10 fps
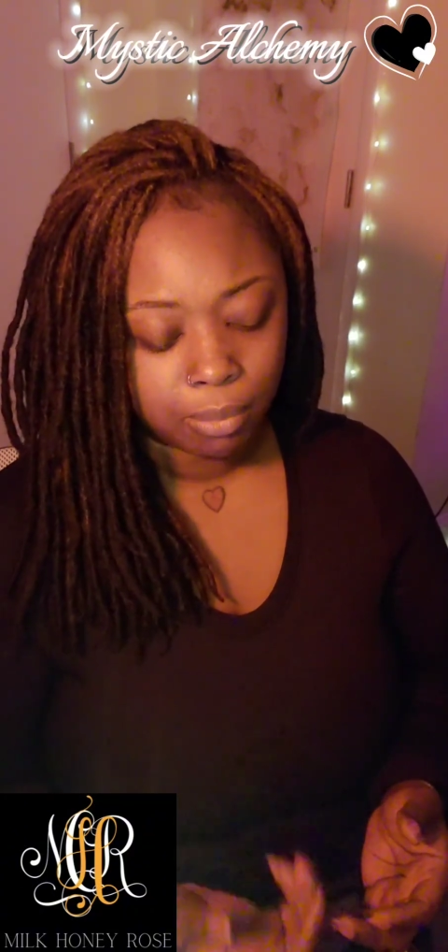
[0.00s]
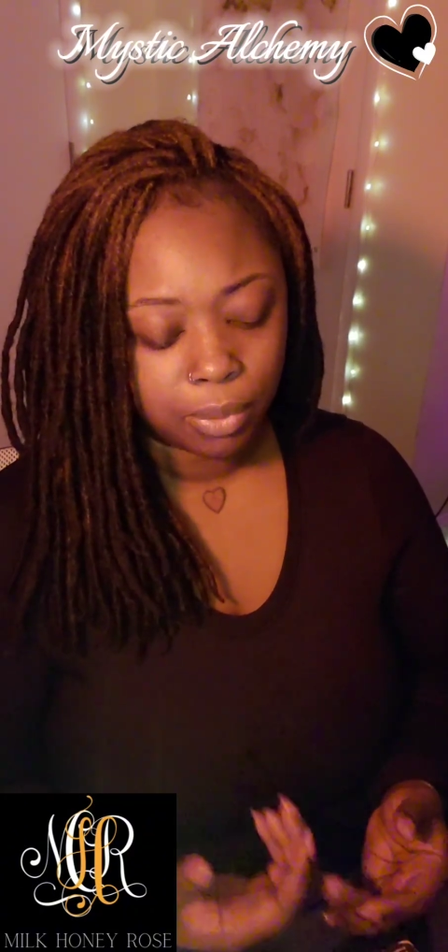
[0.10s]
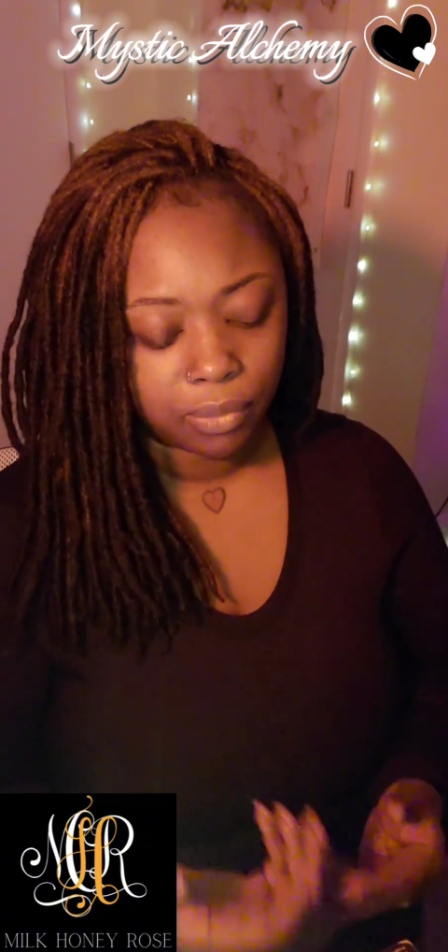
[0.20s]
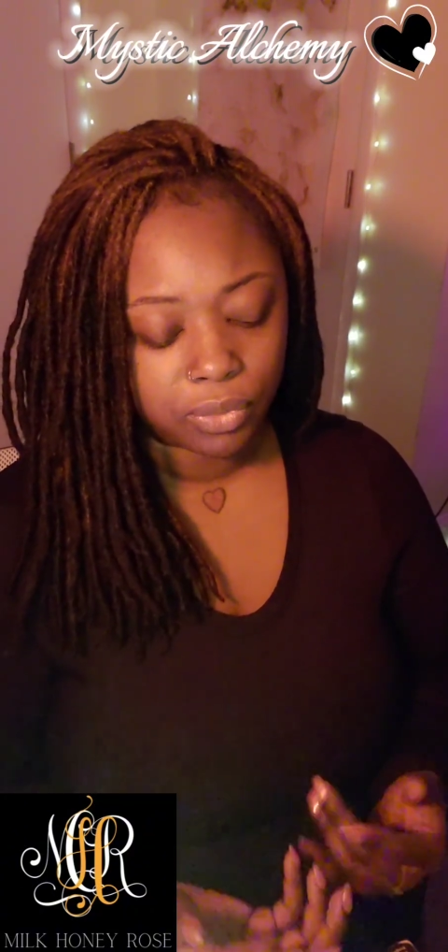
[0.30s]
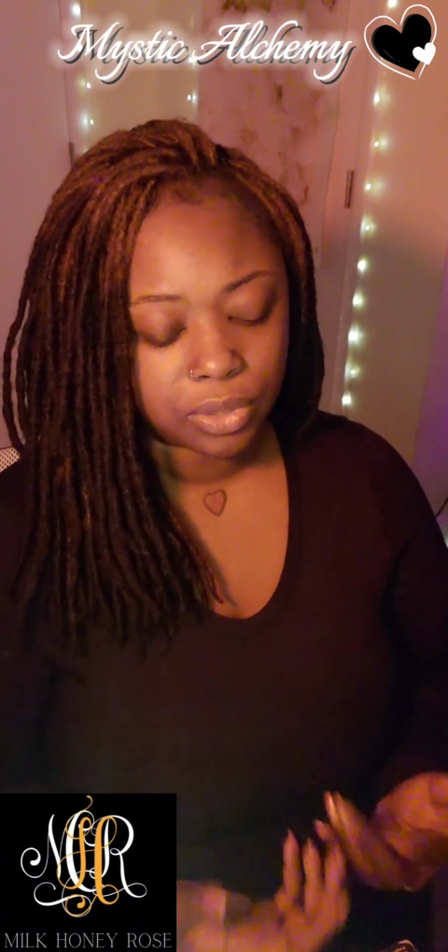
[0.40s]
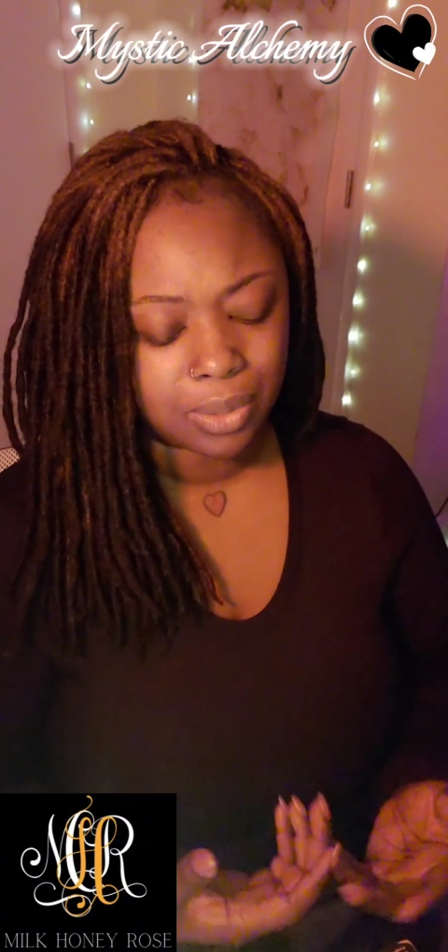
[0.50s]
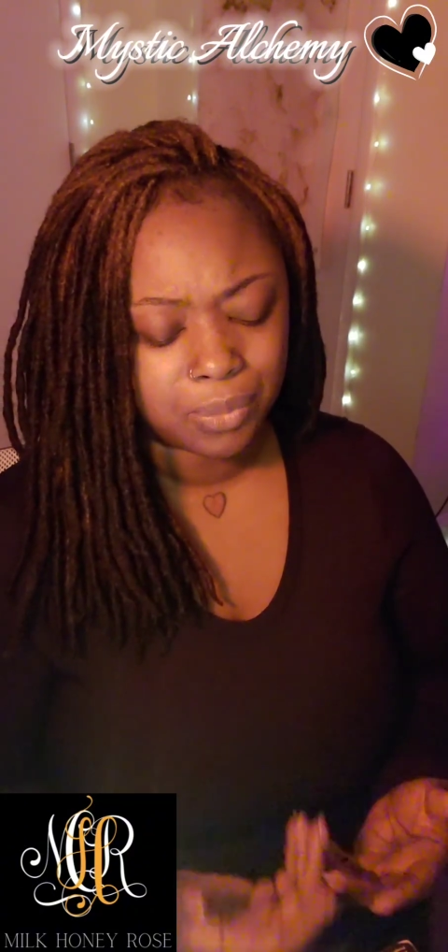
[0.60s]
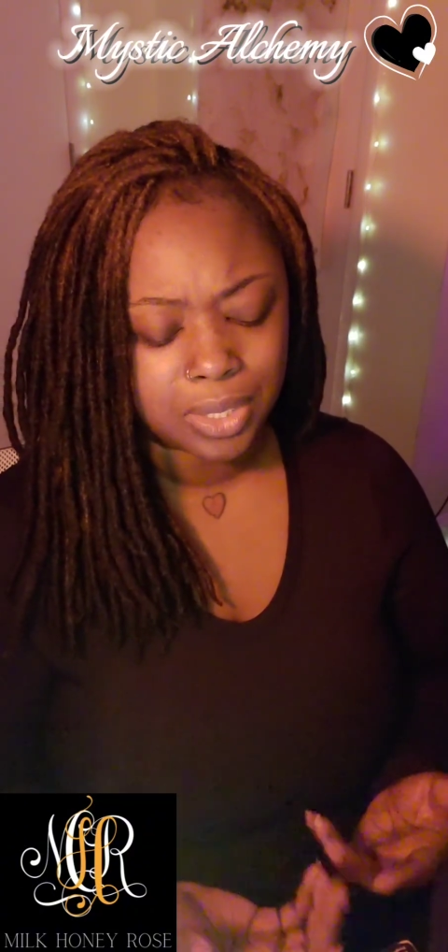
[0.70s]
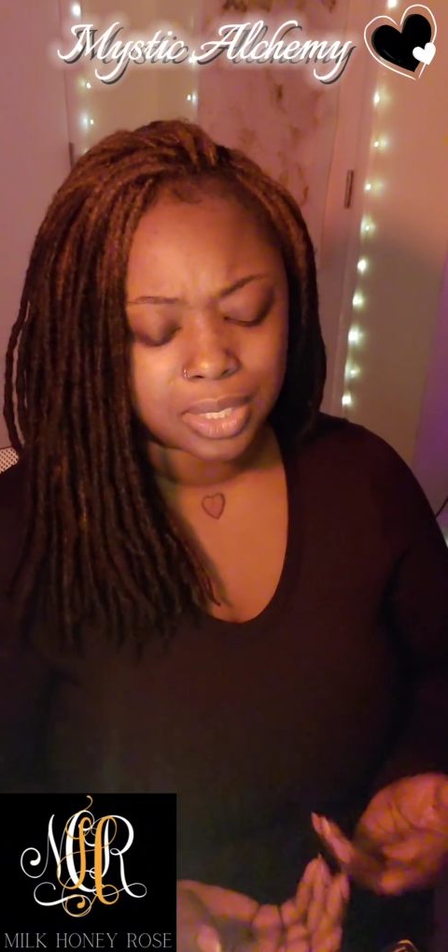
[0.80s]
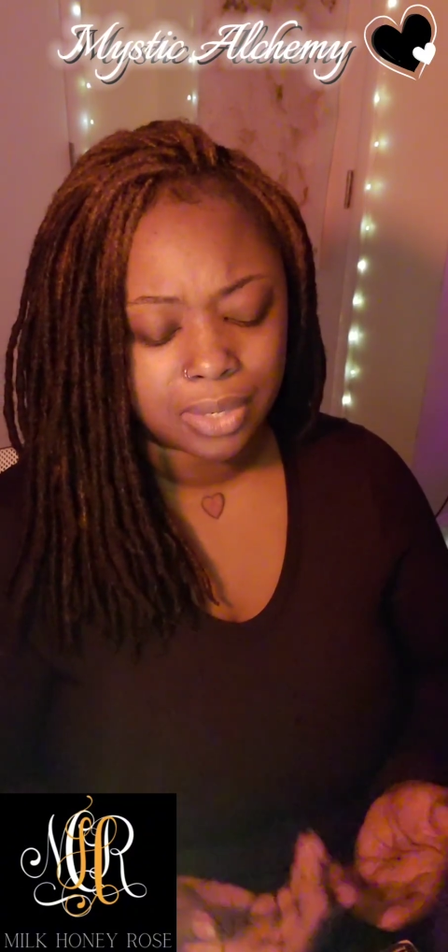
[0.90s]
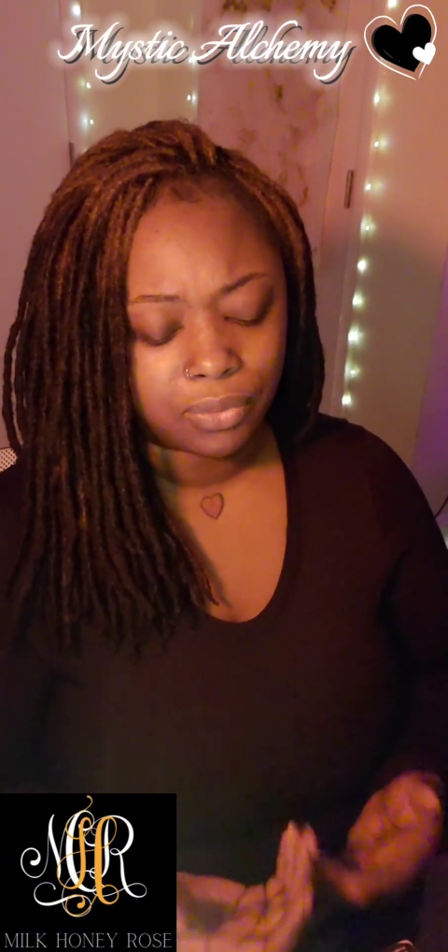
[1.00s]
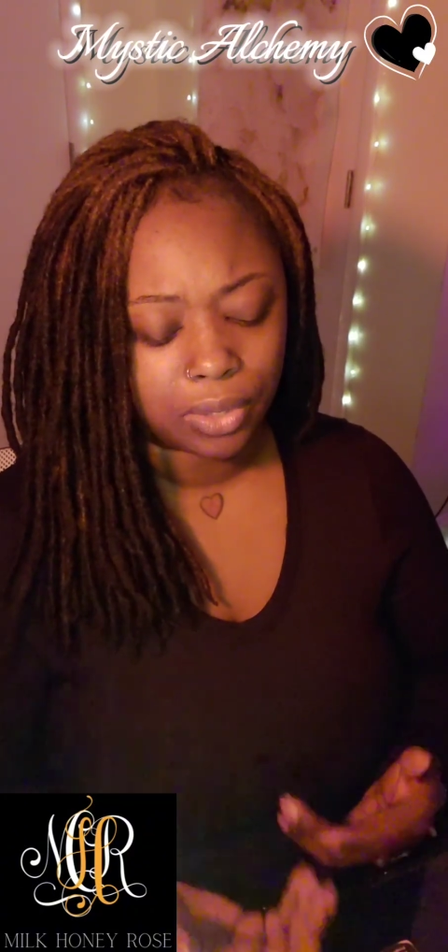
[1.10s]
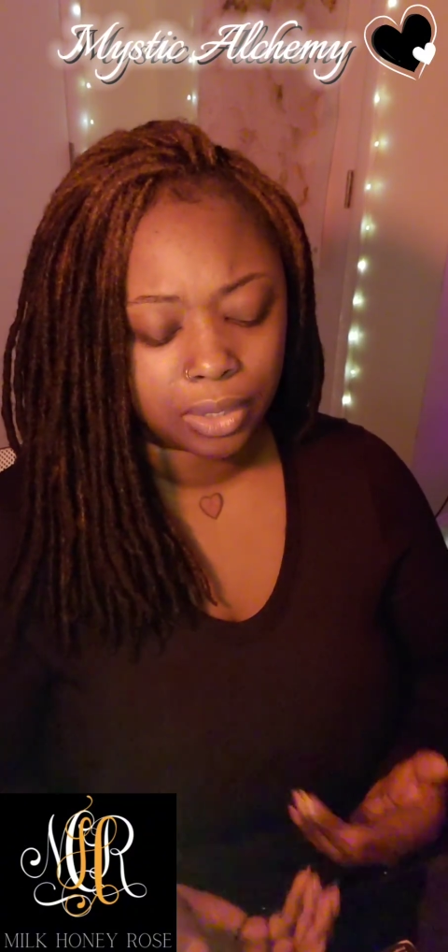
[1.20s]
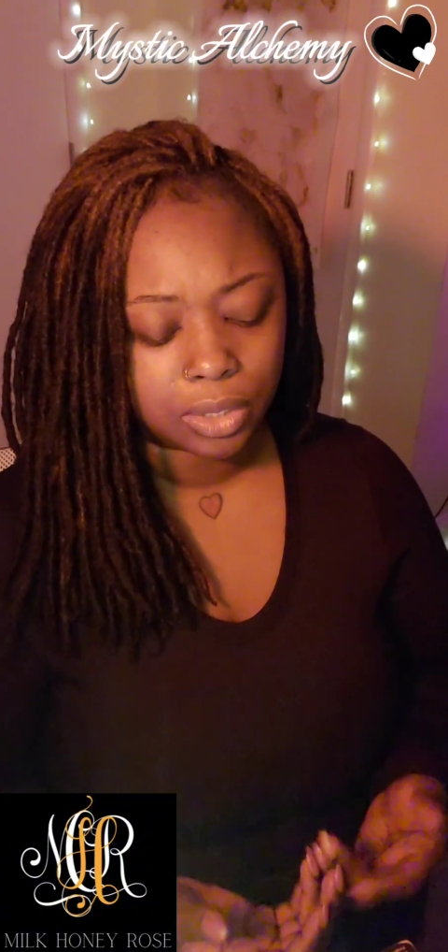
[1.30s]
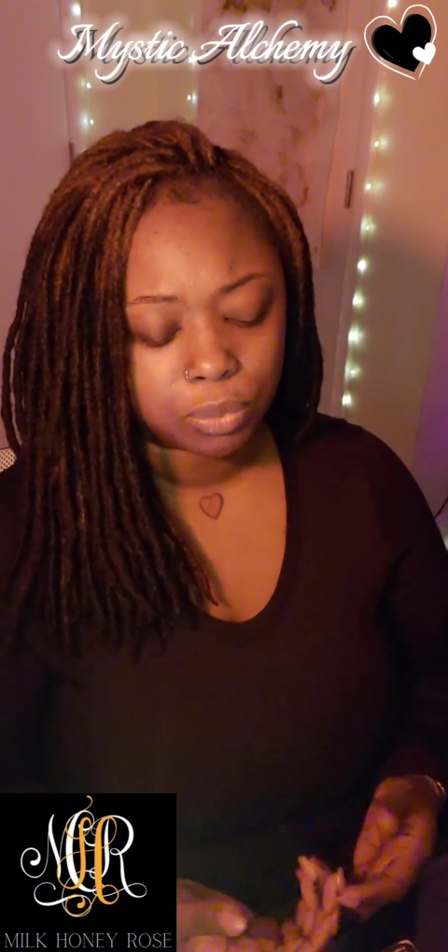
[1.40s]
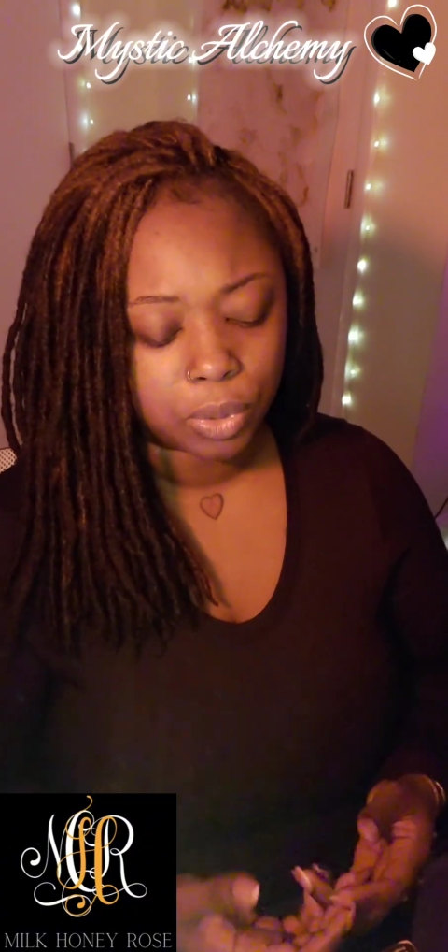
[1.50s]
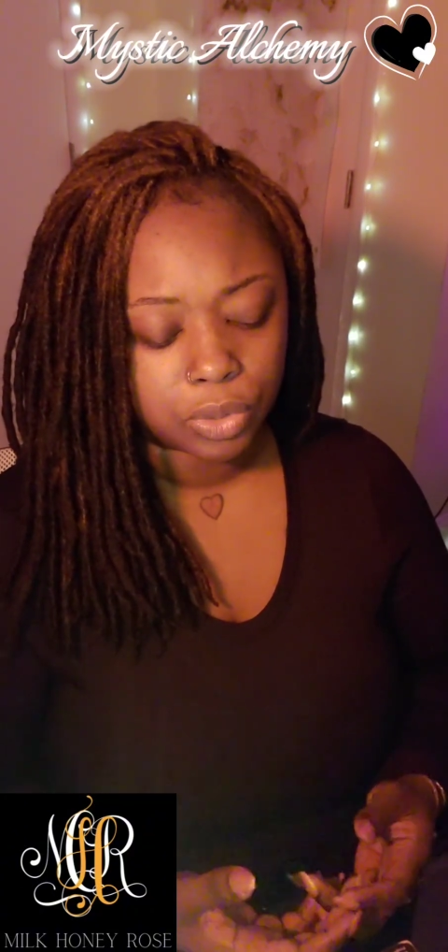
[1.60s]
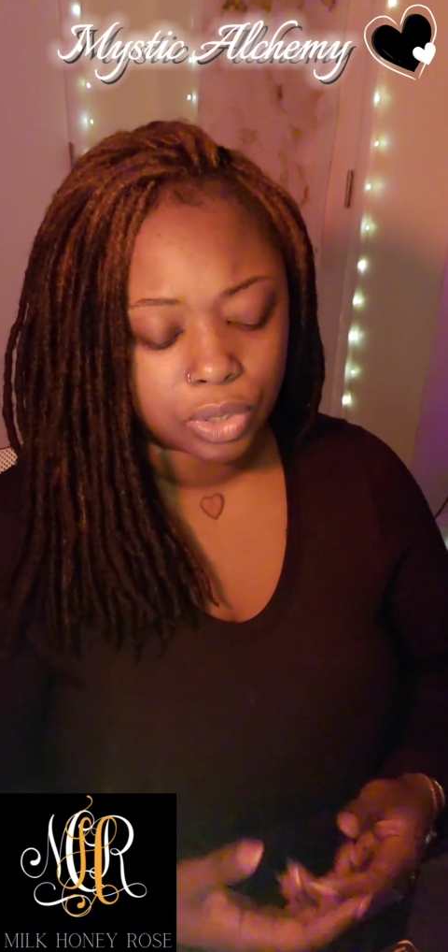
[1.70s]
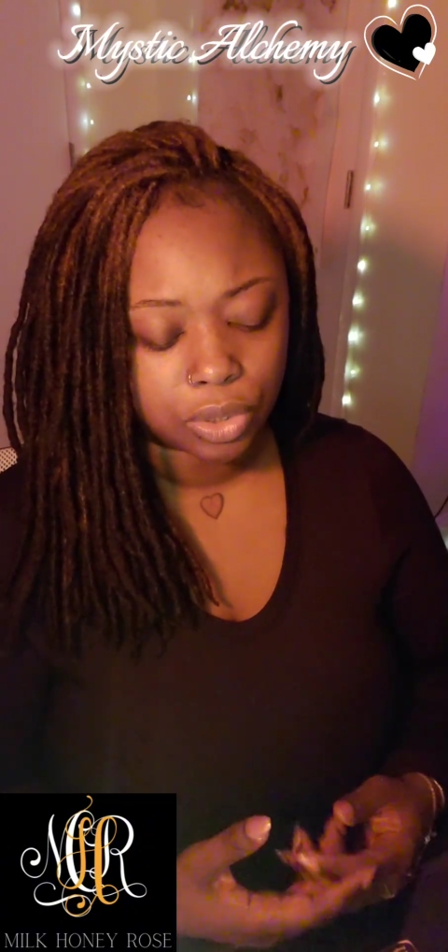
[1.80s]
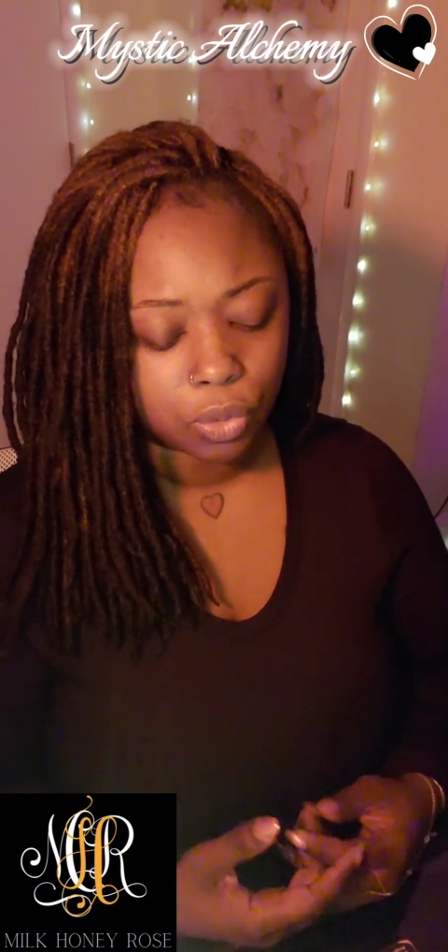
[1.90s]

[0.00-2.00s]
But for some reason, they feel like this person